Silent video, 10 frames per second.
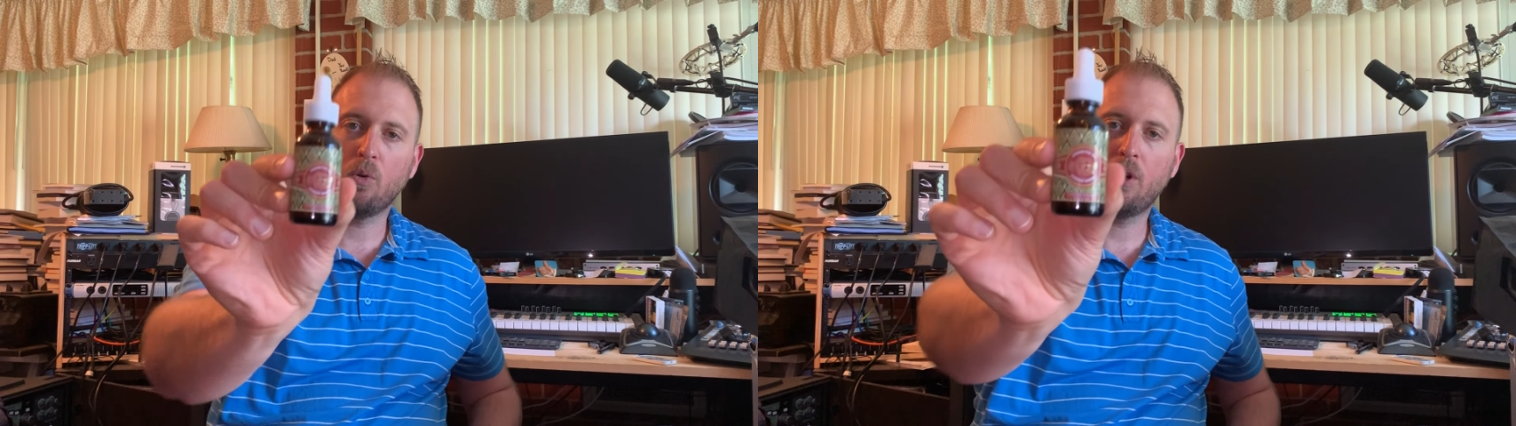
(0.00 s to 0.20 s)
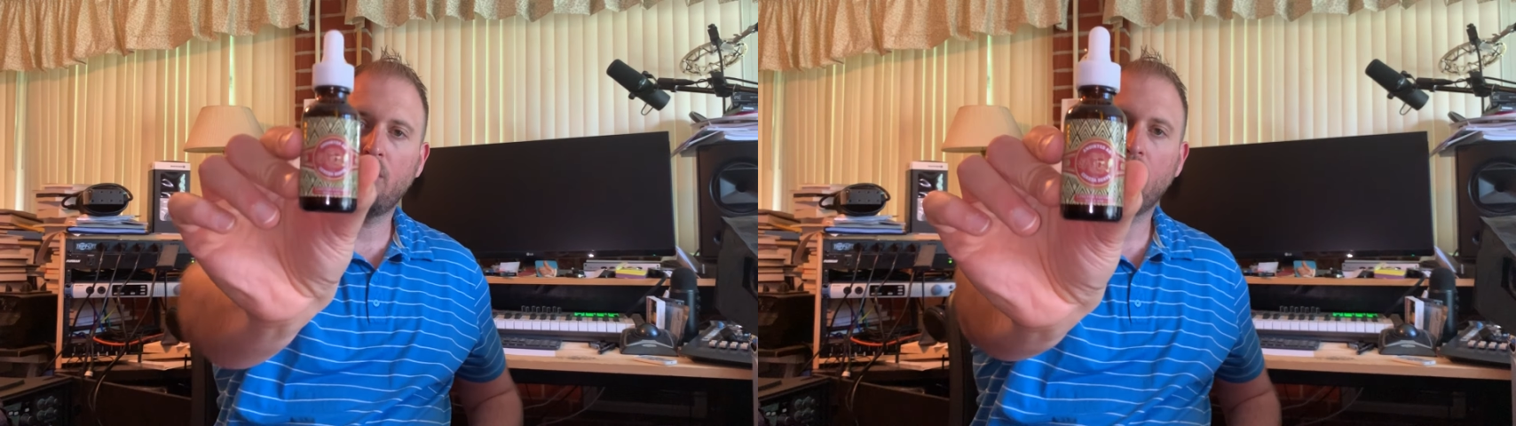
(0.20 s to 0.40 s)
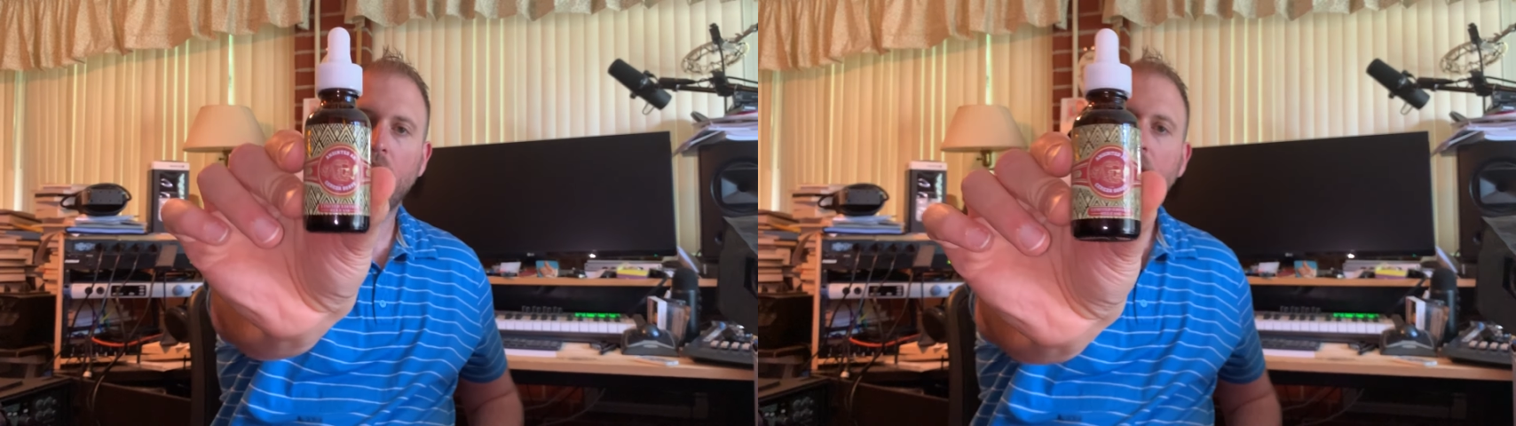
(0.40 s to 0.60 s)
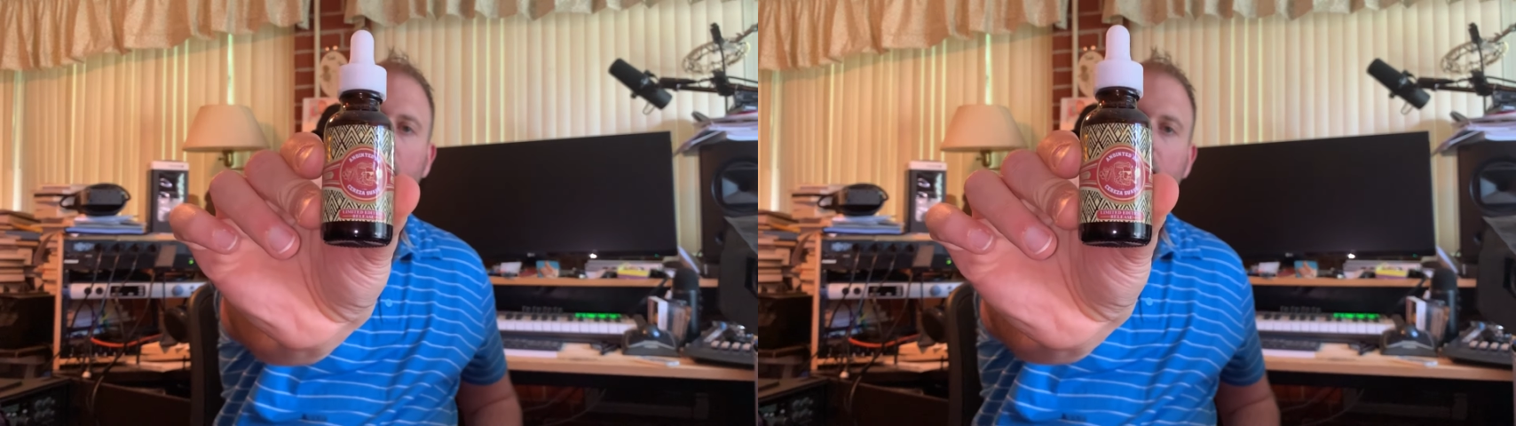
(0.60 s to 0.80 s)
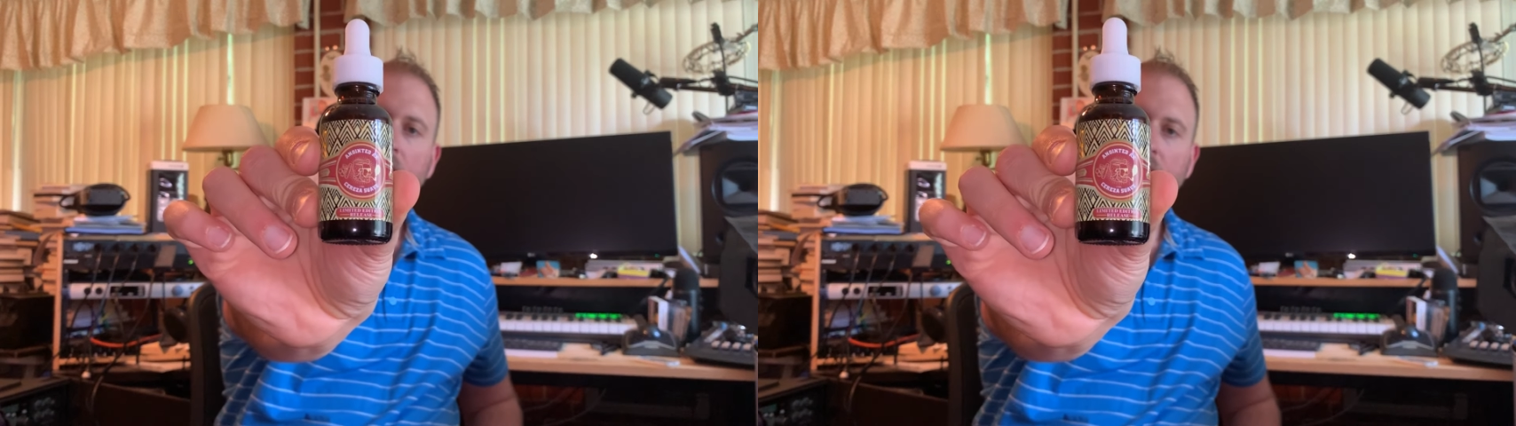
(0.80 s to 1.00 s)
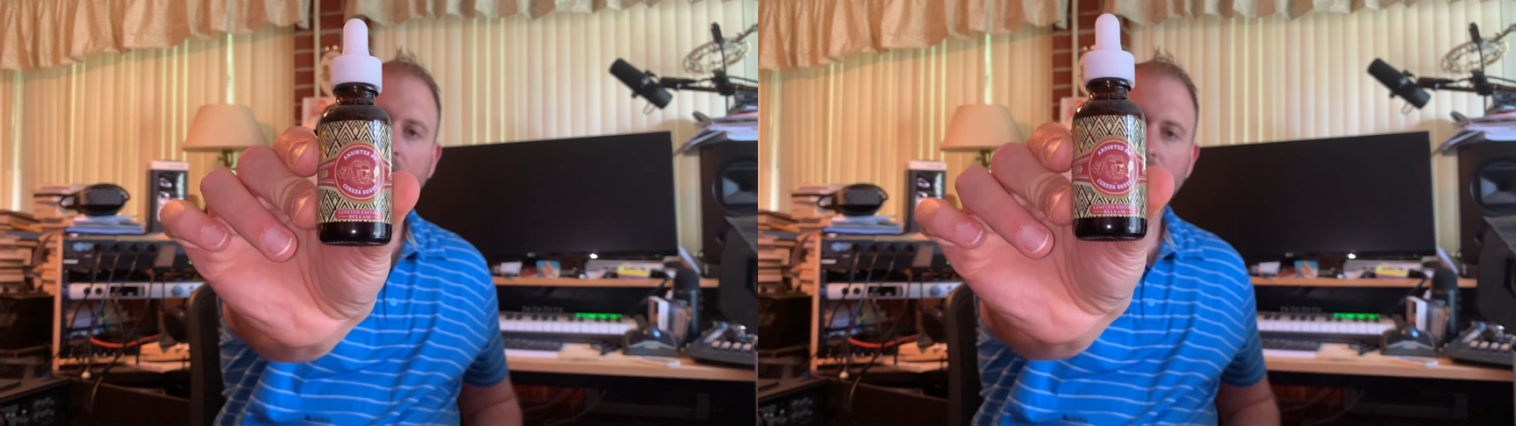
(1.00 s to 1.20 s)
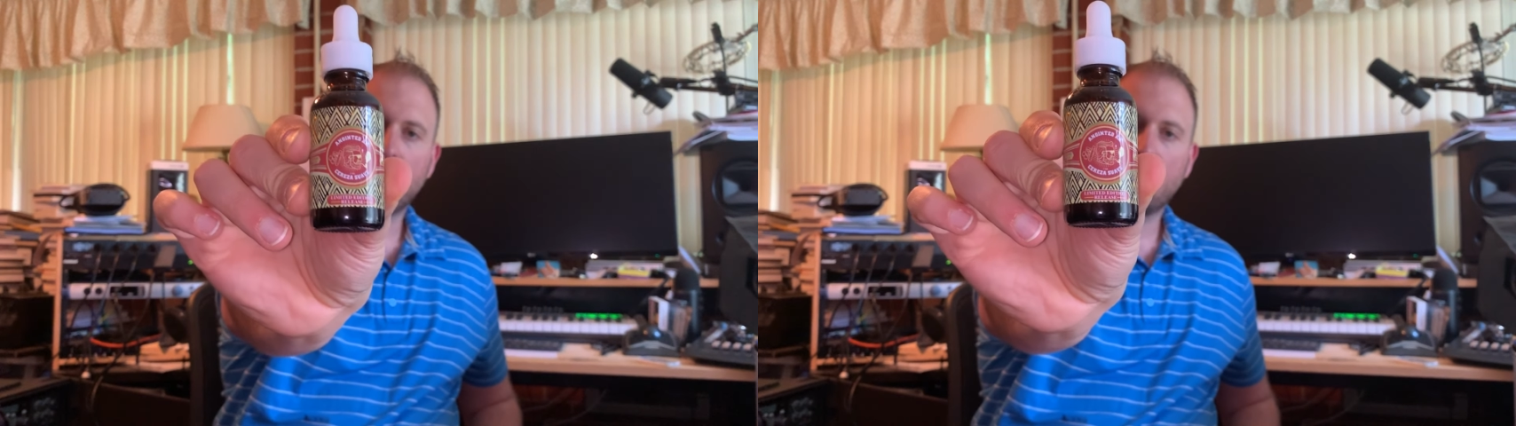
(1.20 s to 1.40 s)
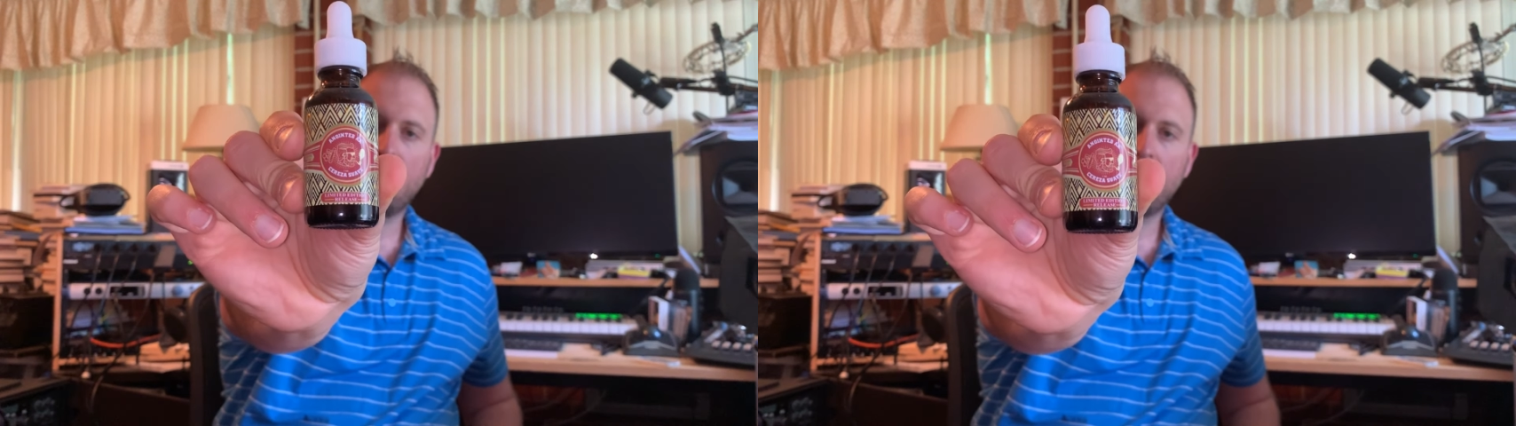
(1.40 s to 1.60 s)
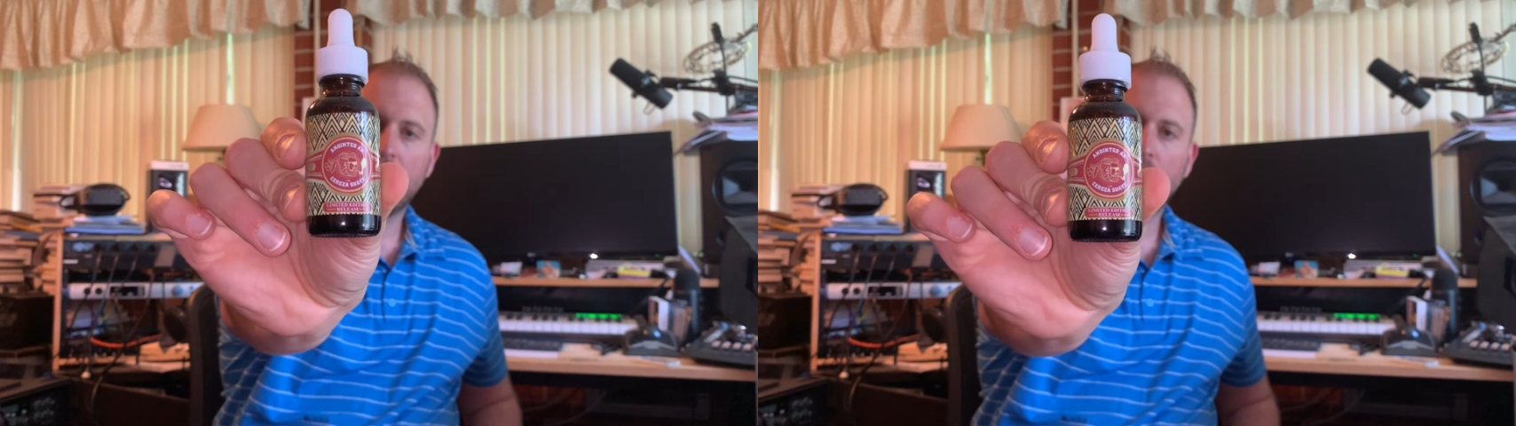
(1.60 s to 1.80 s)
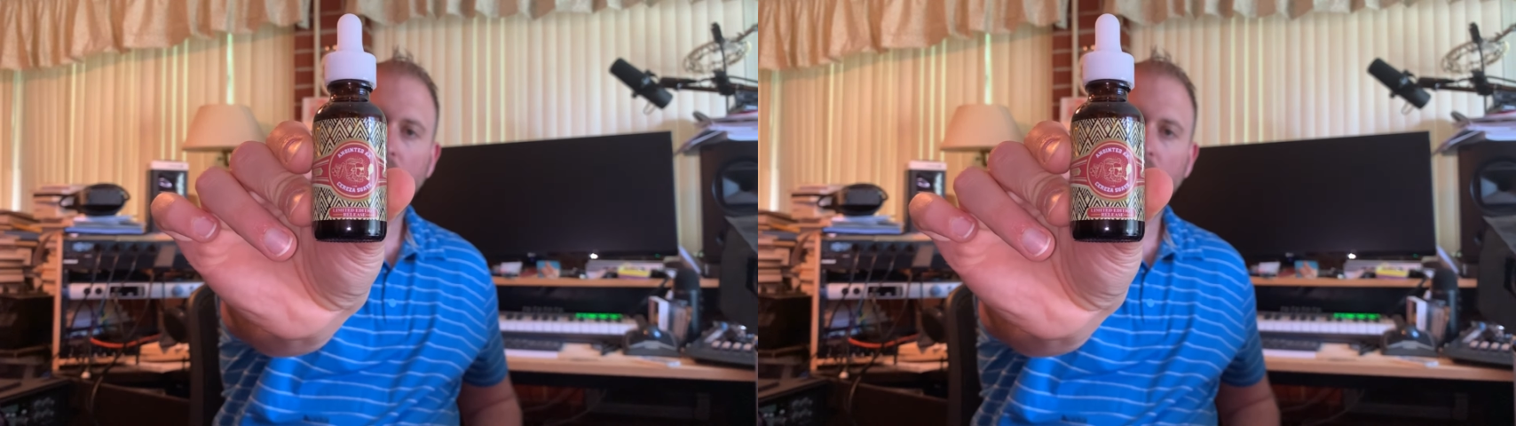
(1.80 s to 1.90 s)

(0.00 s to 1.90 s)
oil. Uh, so again, a